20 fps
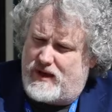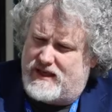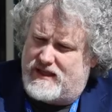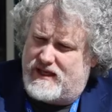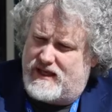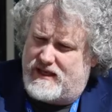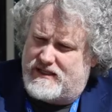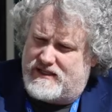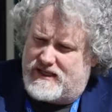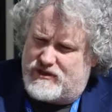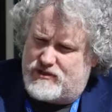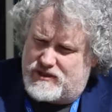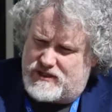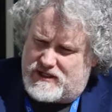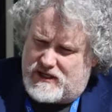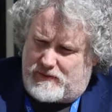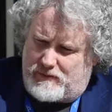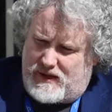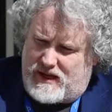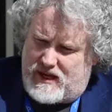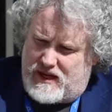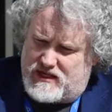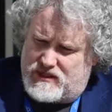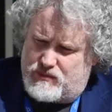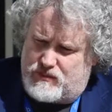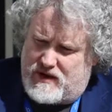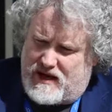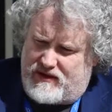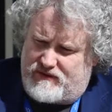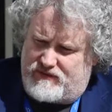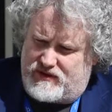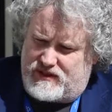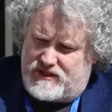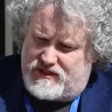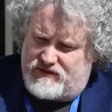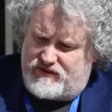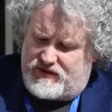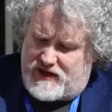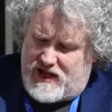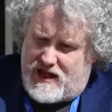it's interesting because we have
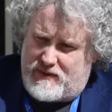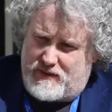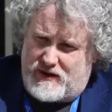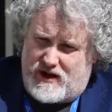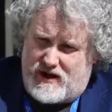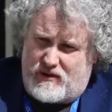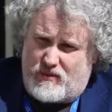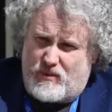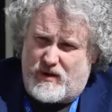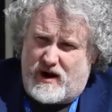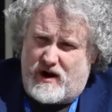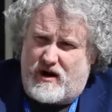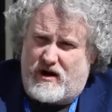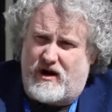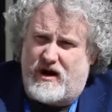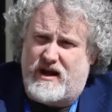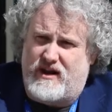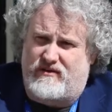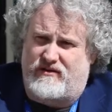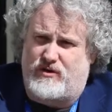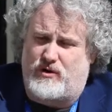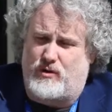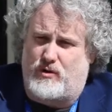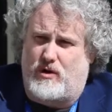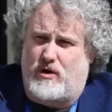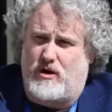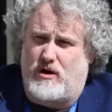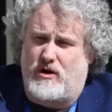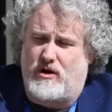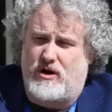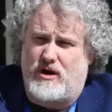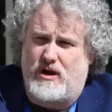this phenomenon where if you're